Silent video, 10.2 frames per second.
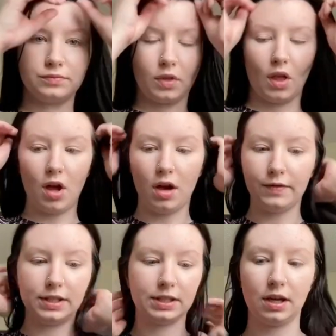
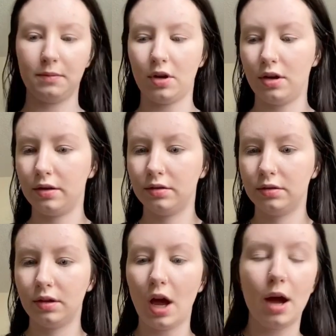Obviously, I'm not
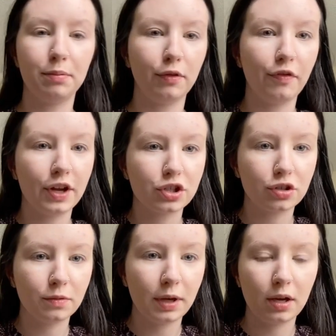a
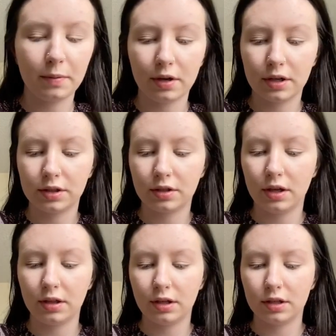professional makeup artist or
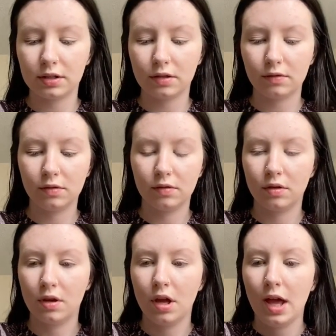anything, so
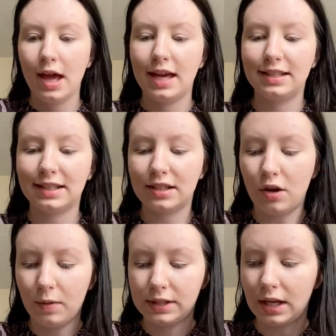it doesn't
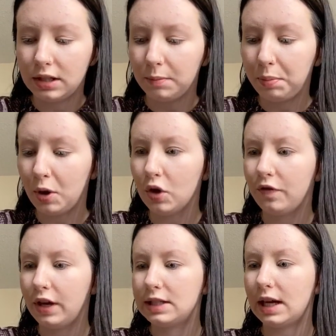always end up
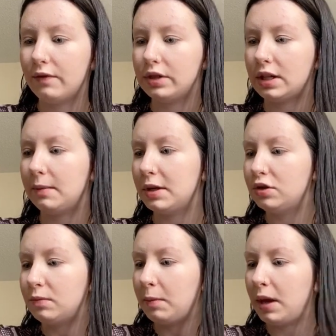perfect every time I do
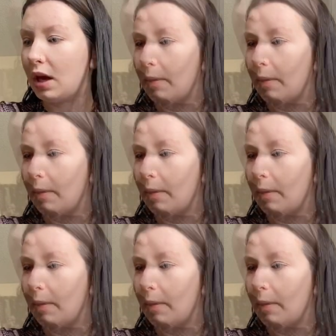my makeup.